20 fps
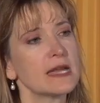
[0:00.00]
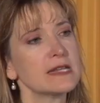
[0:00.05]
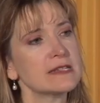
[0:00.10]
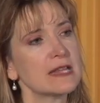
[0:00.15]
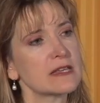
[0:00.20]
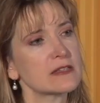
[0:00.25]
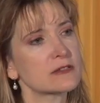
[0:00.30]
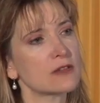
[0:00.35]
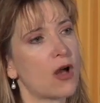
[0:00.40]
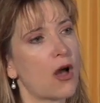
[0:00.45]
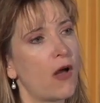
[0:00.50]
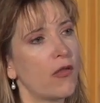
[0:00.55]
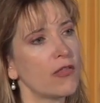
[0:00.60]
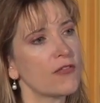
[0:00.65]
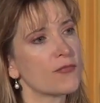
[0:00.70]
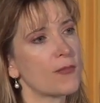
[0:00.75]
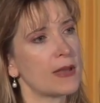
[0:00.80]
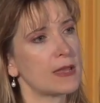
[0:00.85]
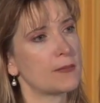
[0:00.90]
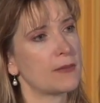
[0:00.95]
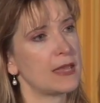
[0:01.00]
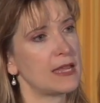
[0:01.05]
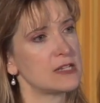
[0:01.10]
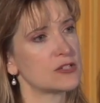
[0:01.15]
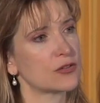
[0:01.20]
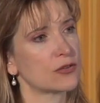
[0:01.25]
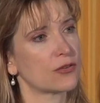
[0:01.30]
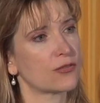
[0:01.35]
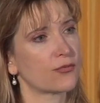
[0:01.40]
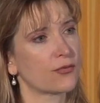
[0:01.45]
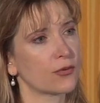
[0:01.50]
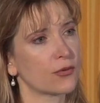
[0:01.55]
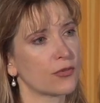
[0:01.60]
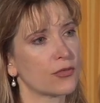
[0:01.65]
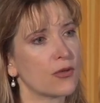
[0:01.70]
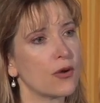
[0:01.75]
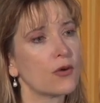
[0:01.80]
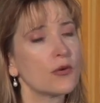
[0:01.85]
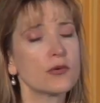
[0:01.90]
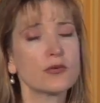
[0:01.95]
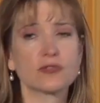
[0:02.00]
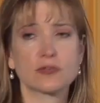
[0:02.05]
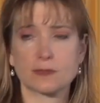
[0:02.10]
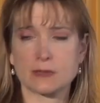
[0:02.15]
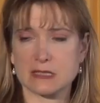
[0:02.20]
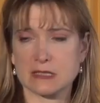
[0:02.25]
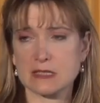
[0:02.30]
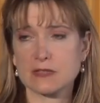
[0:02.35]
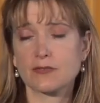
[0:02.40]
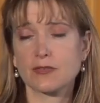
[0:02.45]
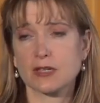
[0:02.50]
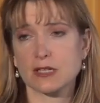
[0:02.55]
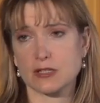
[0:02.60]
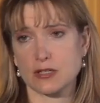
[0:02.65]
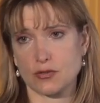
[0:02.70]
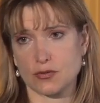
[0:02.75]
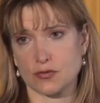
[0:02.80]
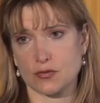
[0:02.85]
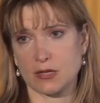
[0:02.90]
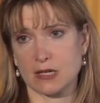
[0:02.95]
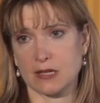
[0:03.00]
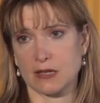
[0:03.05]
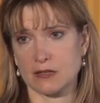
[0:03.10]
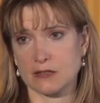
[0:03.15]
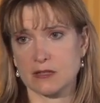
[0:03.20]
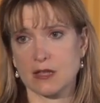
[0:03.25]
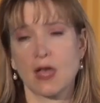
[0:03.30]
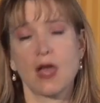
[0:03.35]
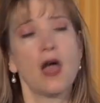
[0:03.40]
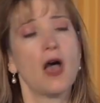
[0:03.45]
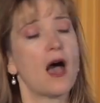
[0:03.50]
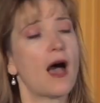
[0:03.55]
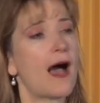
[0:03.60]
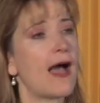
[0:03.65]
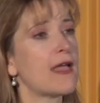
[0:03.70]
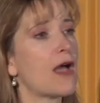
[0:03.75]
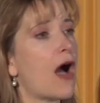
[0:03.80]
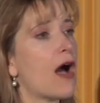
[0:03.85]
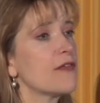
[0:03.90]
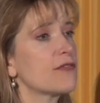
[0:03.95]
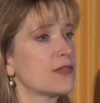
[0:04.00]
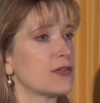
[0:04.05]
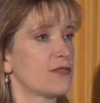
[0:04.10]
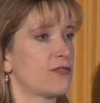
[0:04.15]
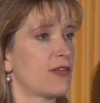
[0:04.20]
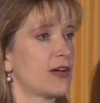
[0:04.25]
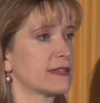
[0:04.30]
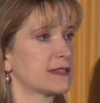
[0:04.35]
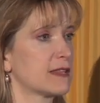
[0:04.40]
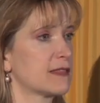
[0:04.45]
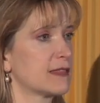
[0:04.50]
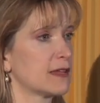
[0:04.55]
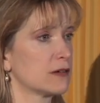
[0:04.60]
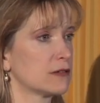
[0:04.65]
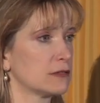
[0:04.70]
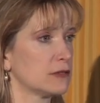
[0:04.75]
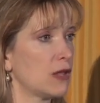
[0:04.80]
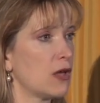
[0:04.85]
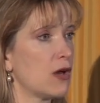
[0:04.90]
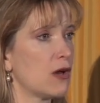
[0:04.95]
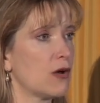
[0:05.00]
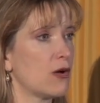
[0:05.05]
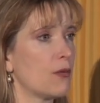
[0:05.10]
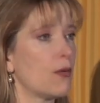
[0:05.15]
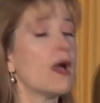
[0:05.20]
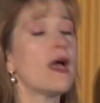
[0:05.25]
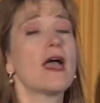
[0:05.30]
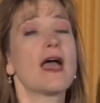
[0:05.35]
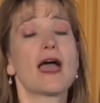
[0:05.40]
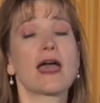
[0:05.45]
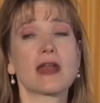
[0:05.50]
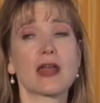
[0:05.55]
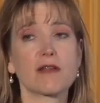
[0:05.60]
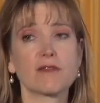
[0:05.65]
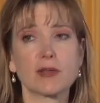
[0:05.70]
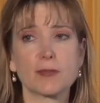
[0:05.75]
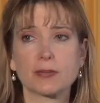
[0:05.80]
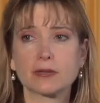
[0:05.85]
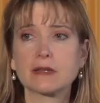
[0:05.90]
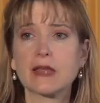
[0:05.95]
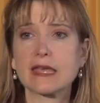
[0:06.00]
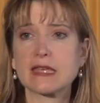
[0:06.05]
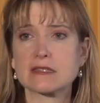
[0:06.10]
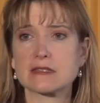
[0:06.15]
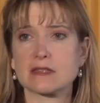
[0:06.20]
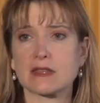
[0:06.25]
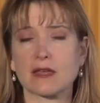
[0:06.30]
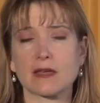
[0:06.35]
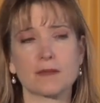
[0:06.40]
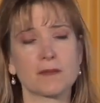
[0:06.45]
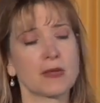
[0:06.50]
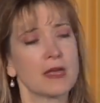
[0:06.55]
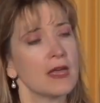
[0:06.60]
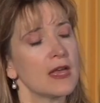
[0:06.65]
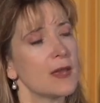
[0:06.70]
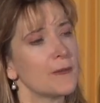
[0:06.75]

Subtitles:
I test all of my patients for those specific nutrients. I often find that they're low, and I replace them,